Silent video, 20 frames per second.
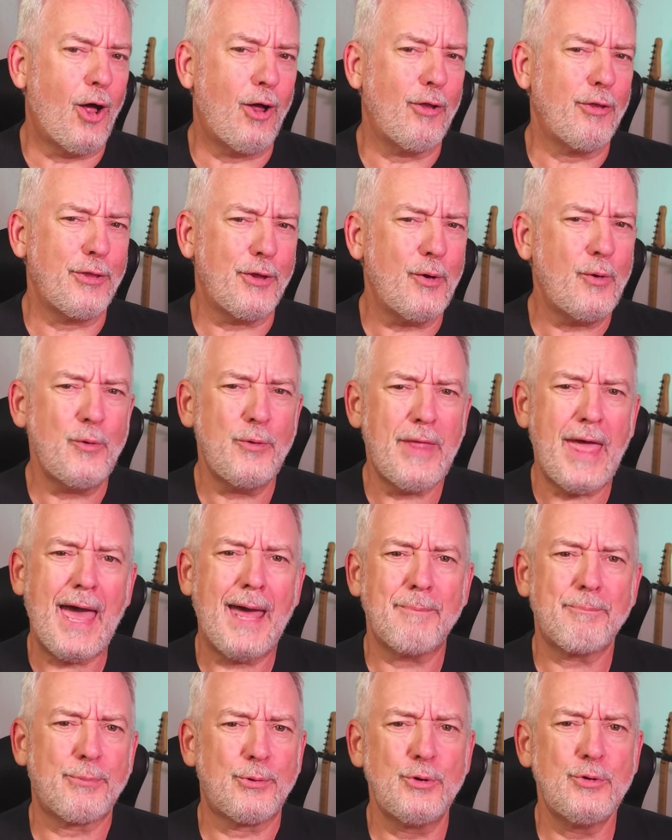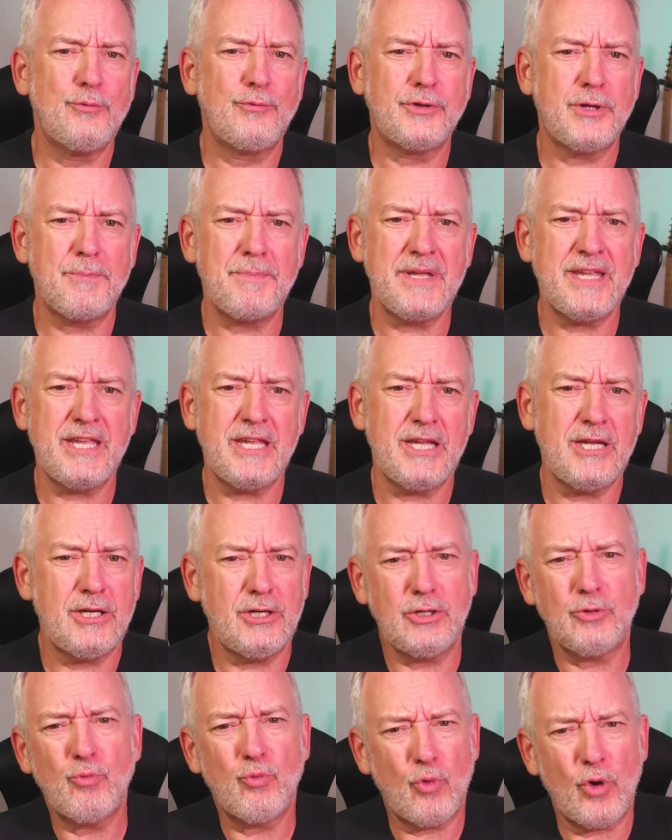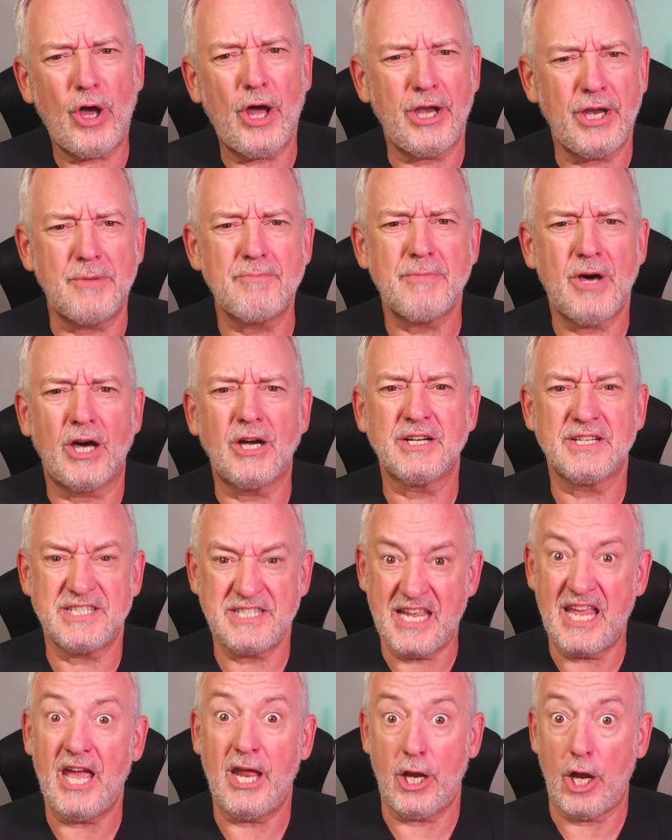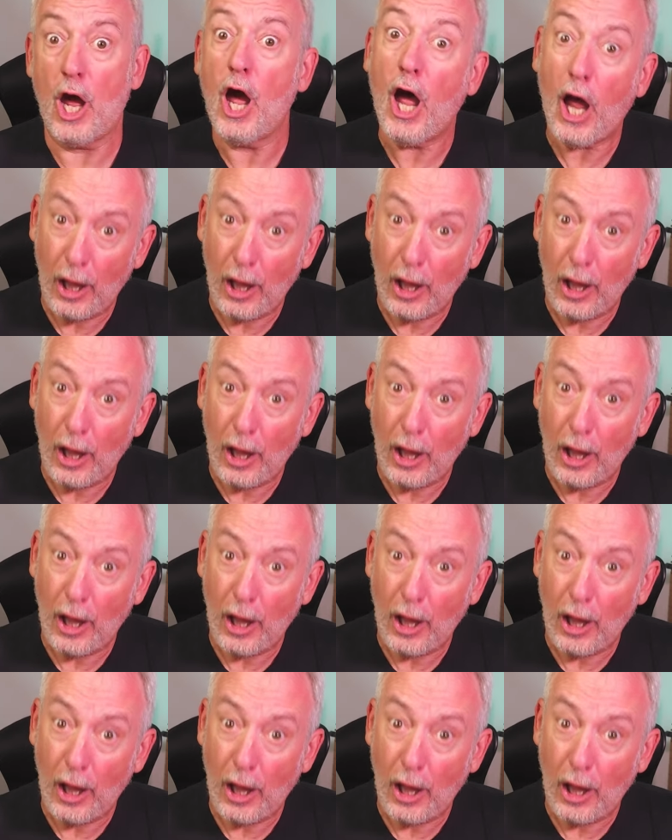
Although that proved to be one among 10